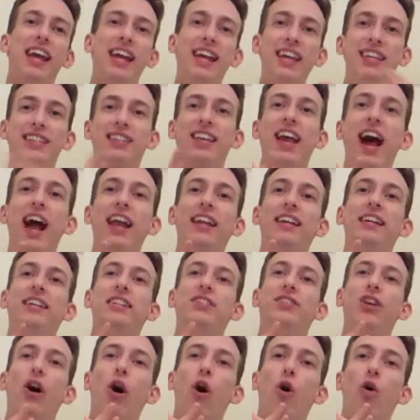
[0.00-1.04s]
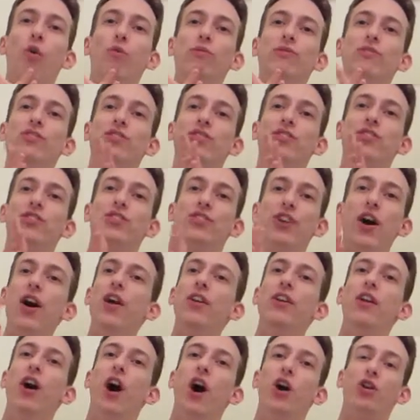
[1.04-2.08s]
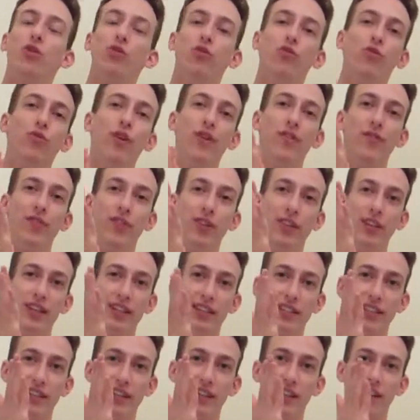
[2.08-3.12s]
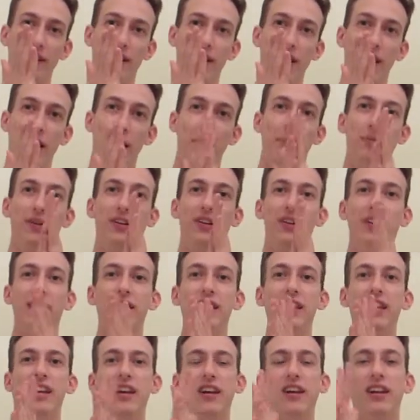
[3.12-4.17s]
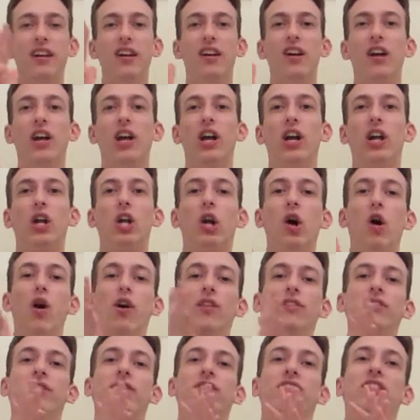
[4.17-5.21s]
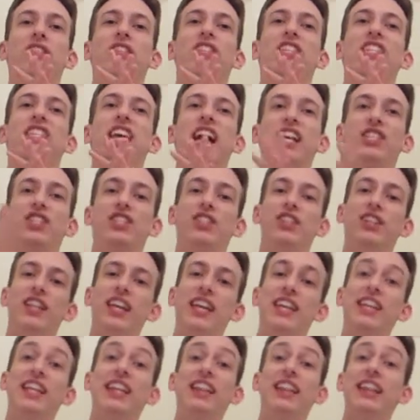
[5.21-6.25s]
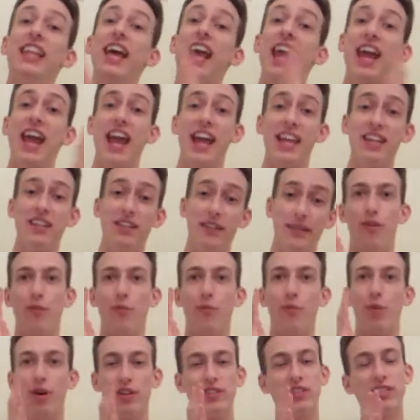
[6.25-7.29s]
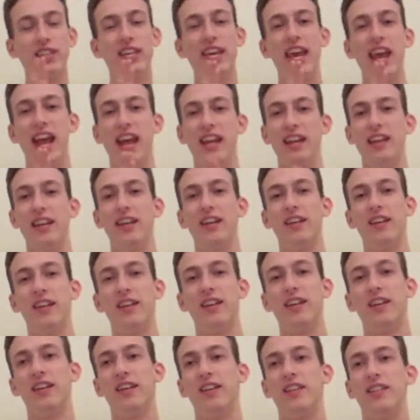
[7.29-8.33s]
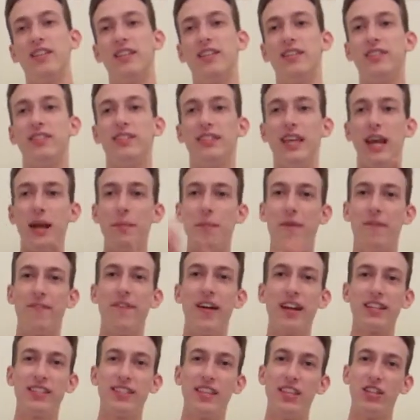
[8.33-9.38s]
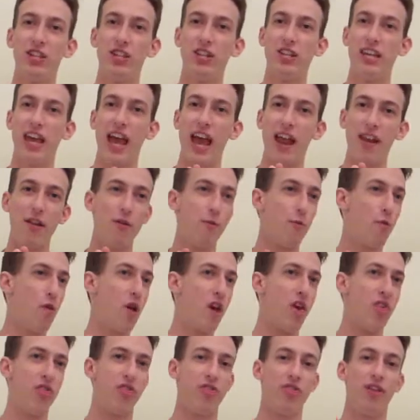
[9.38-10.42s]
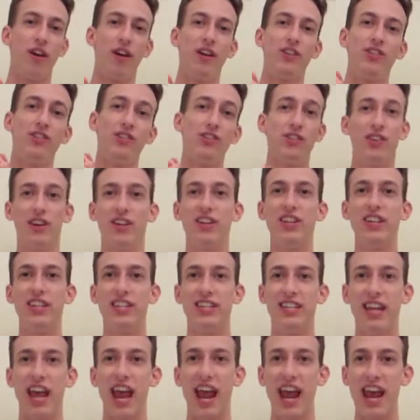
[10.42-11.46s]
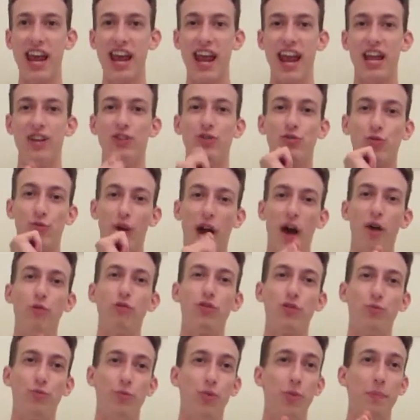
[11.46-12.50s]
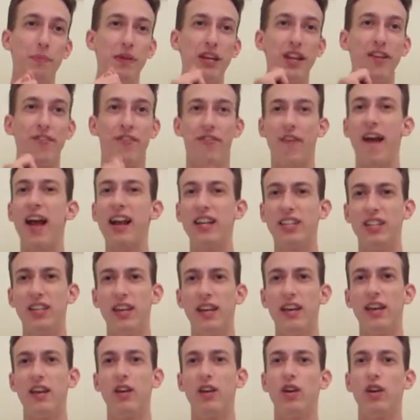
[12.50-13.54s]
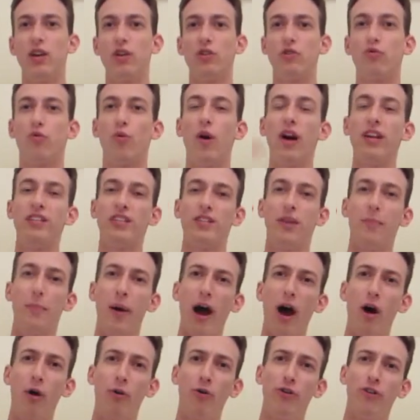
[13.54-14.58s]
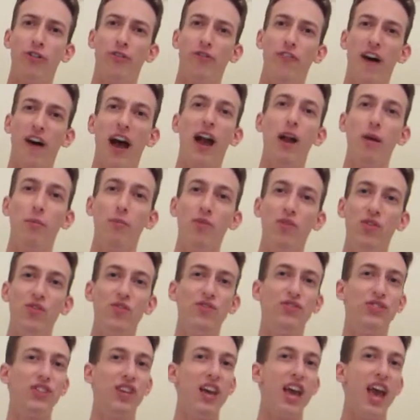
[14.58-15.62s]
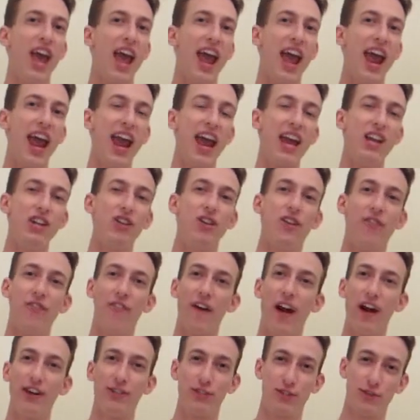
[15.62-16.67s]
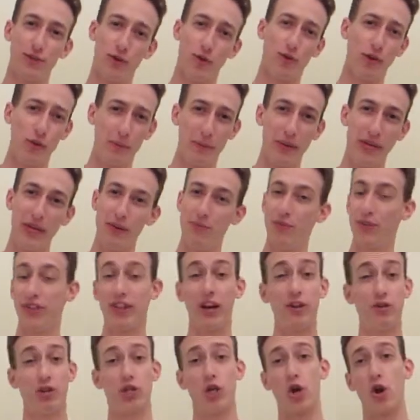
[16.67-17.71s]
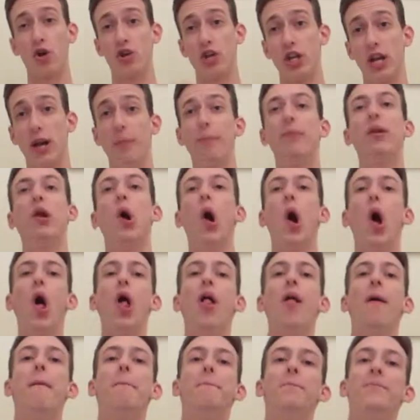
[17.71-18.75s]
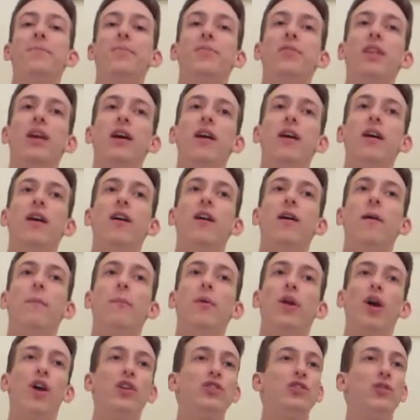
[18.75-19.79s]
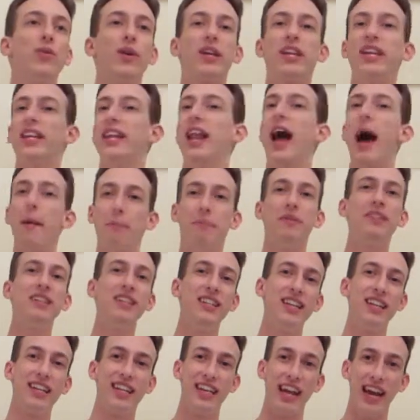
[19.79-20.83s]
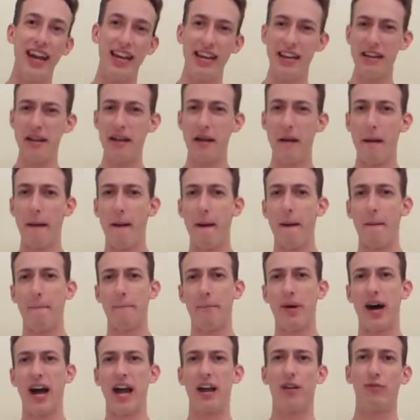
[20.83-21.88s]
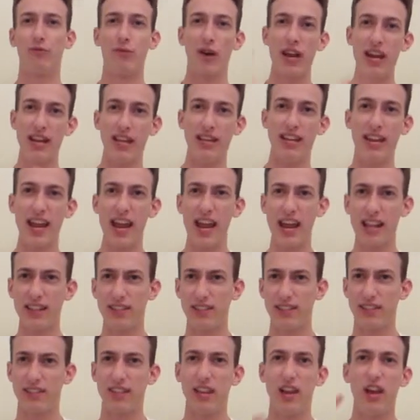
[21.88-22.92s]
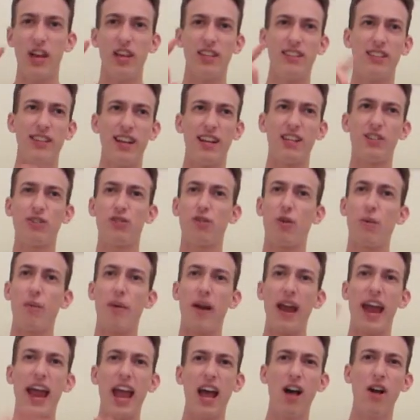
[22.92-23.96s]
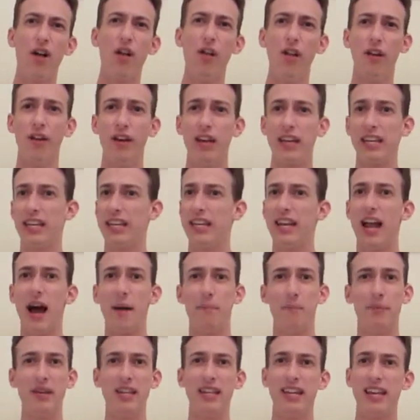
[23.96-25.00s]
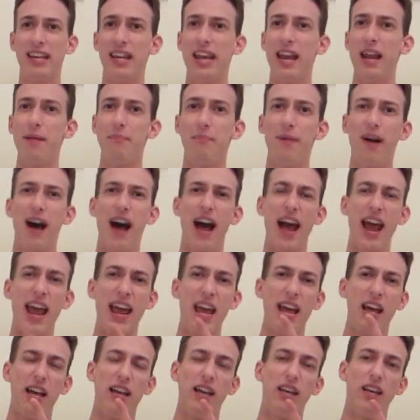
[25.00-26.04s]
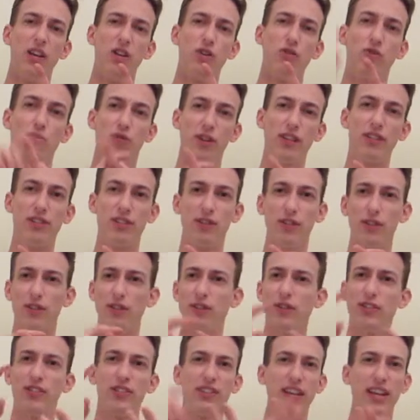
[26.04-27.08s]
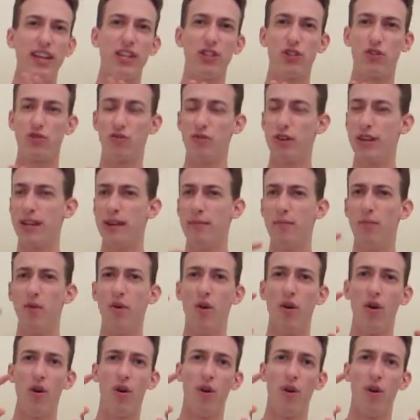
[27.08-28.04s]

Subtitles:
he's got his own sun equivalent ability called Desolate Land. Once again, the same effects that you get with Sunny Day and Drought will be in effect. Twice the power with fire moves, and you can fire a Solar Beam without charging up at all. But also it cannot be negated by Rain Dance, Sandstorm, or Hail. Cannot be negated by Drizzle, Sandstream,